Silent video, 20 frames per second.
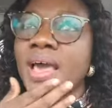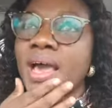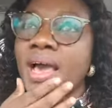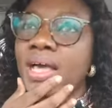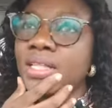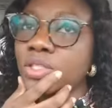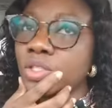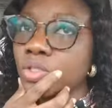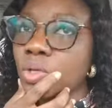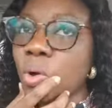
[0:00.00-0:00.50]

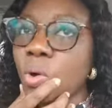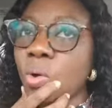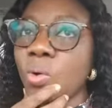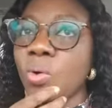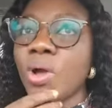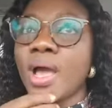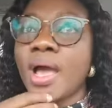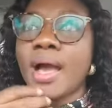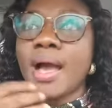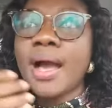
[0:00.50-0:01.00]
And
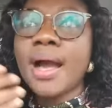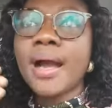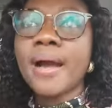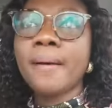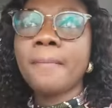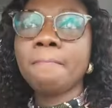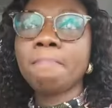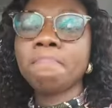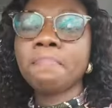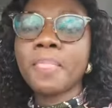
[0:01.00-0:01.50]
so
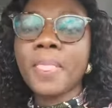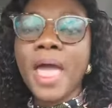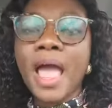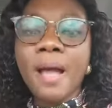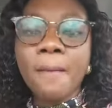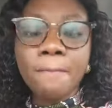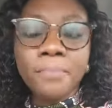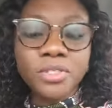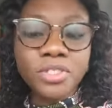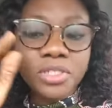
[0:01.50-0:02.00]
I'm
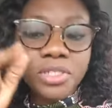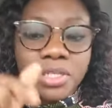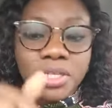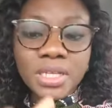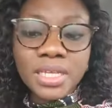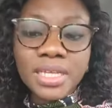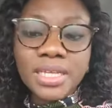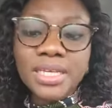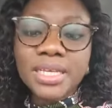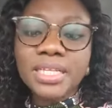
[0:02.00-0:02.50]
putting
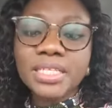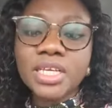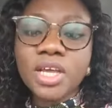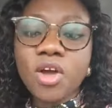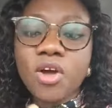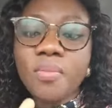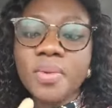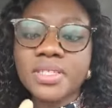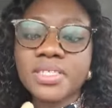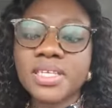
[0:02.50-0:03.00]
a link in the
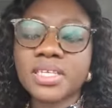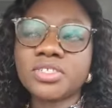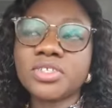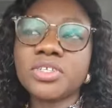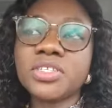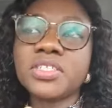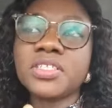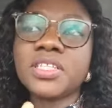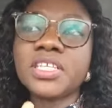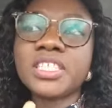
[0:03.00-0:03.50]
comment
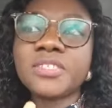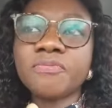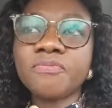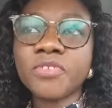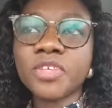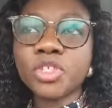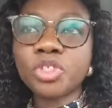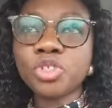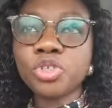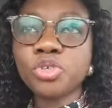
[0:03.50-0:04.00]
section in this
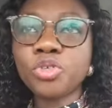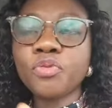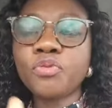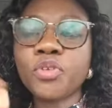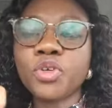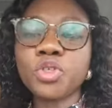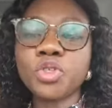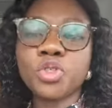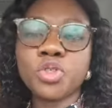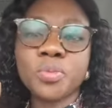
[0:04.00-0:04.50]
video
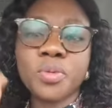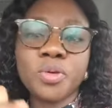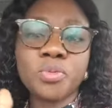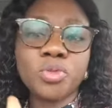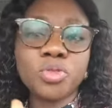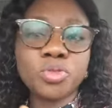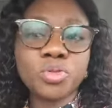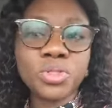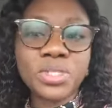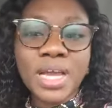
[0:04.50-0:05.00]
for you to be
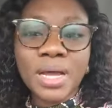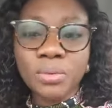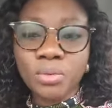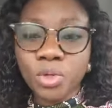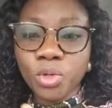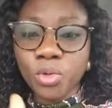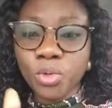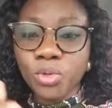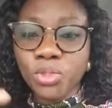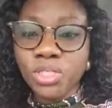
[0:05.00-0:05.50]
able to
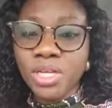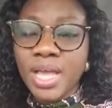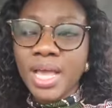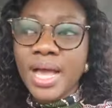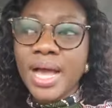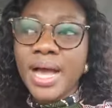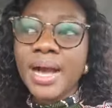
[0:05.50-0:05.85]
download